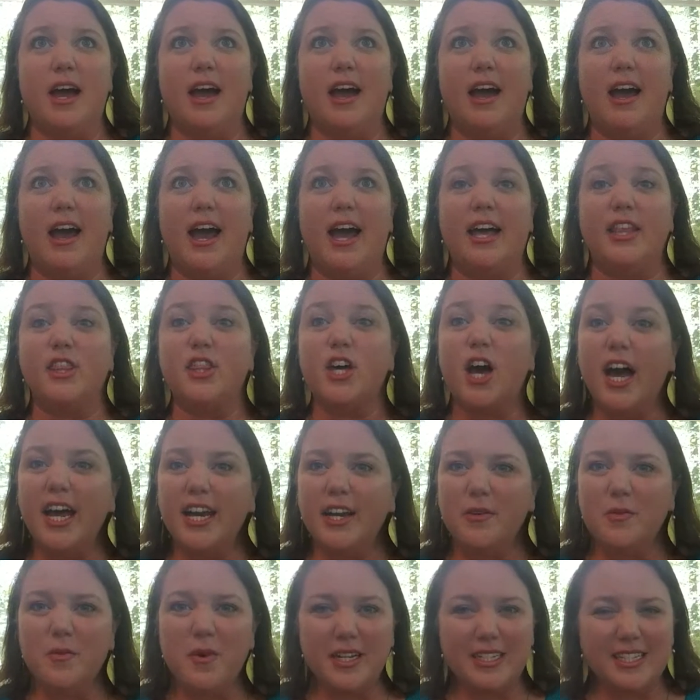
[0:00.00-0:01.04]
I thought
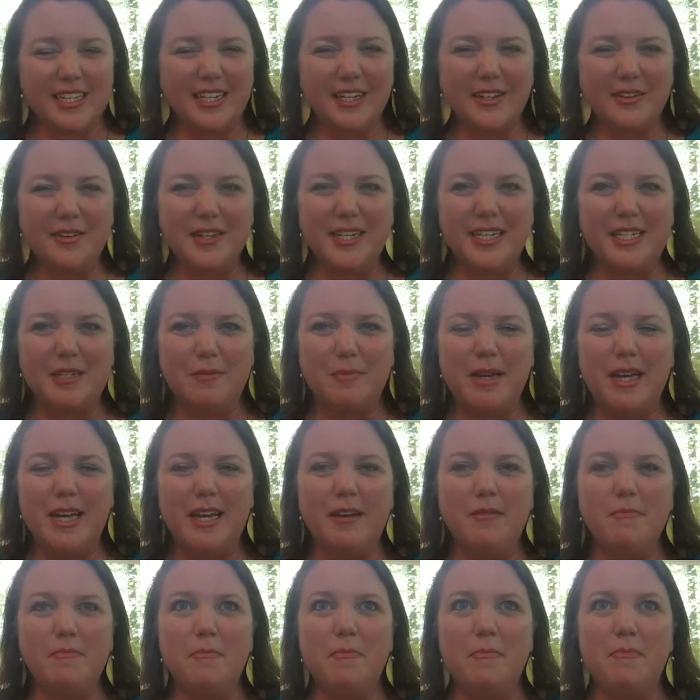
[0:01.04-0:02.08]
it wasn't going to
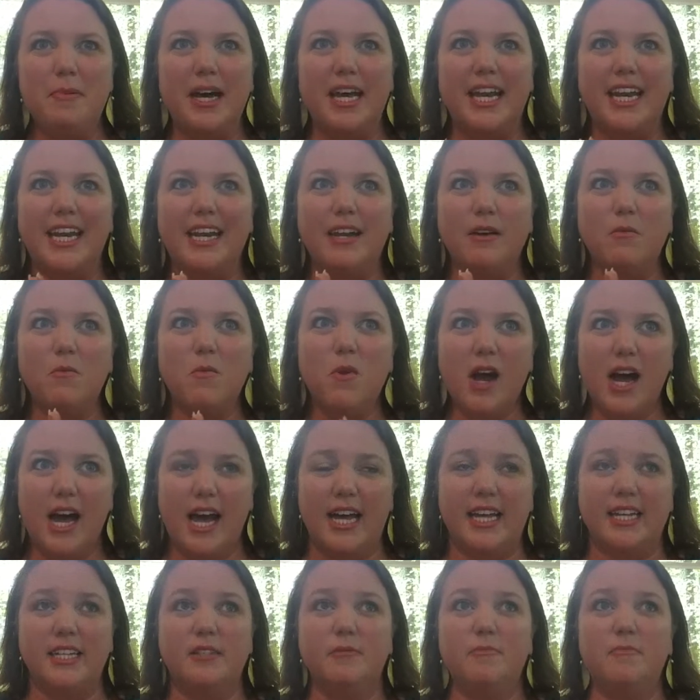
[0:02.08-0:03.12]
be, but it
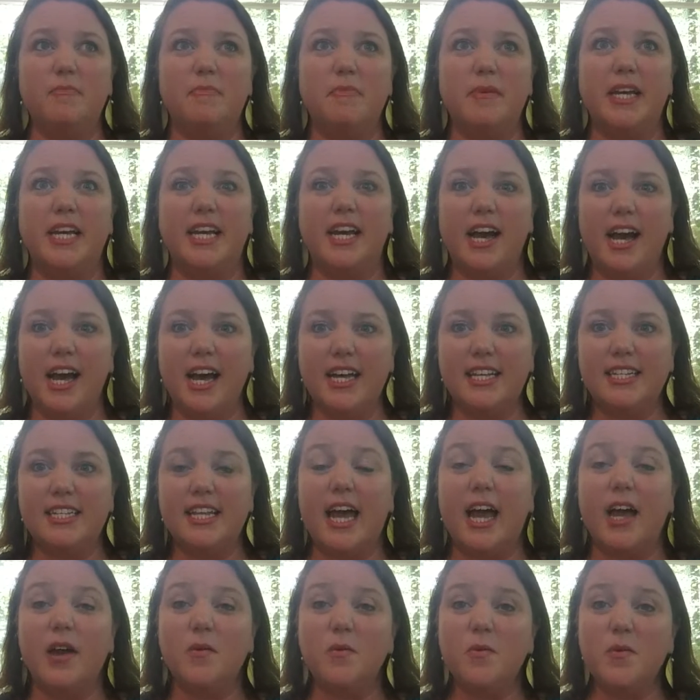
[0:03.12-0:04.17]
was, because
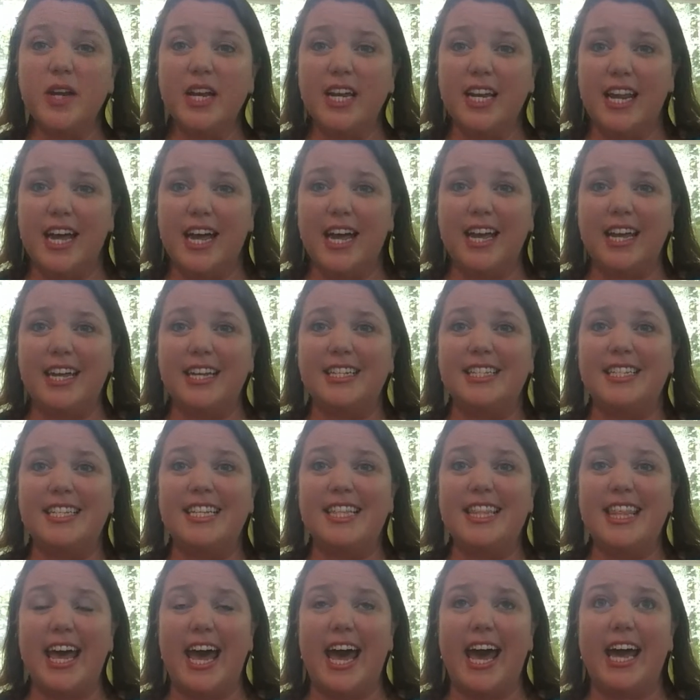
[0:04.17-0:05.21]
I
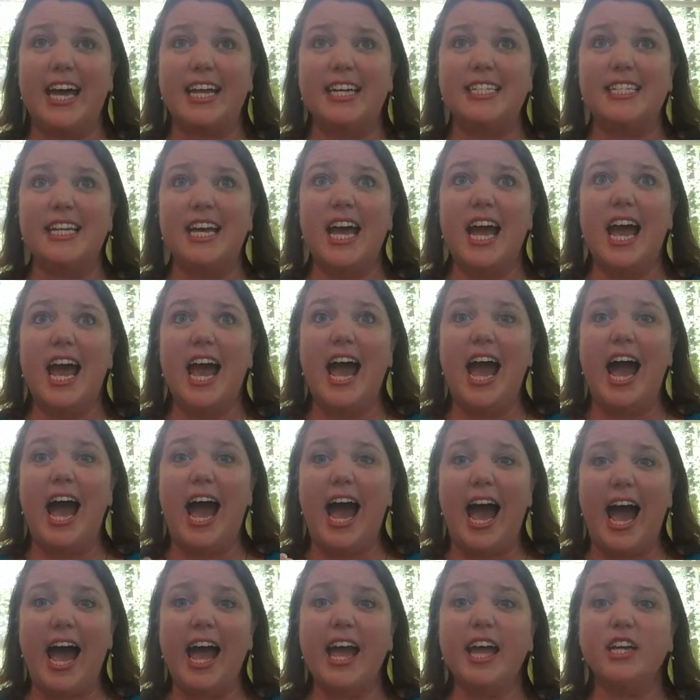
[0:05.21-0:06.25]
realized that
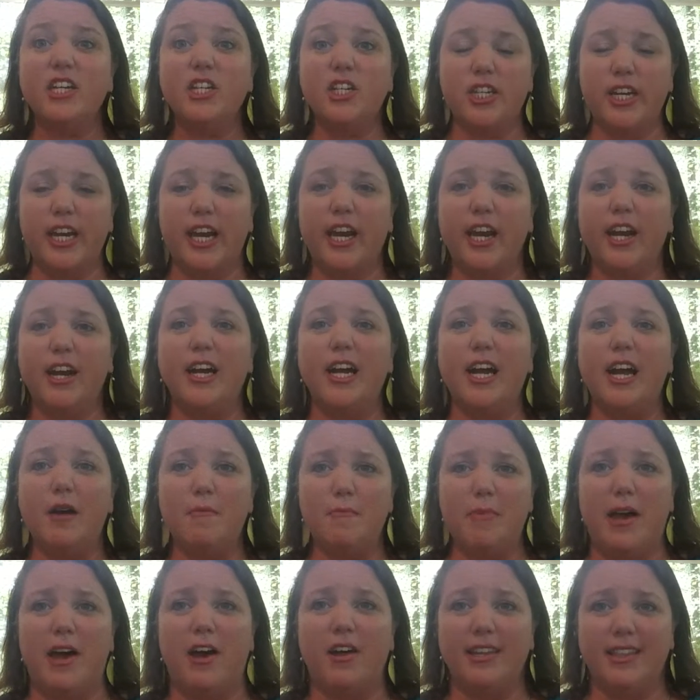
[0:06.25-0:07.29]
I share
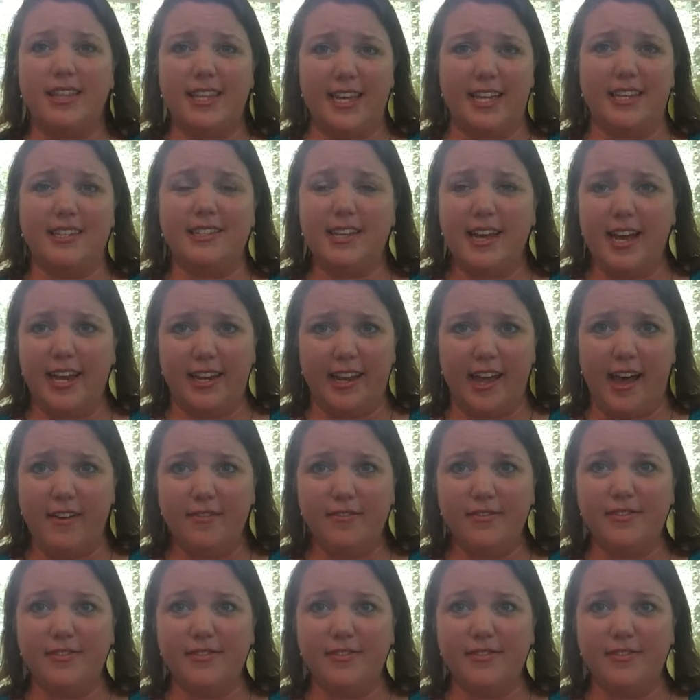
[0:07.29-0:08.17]
about things I love.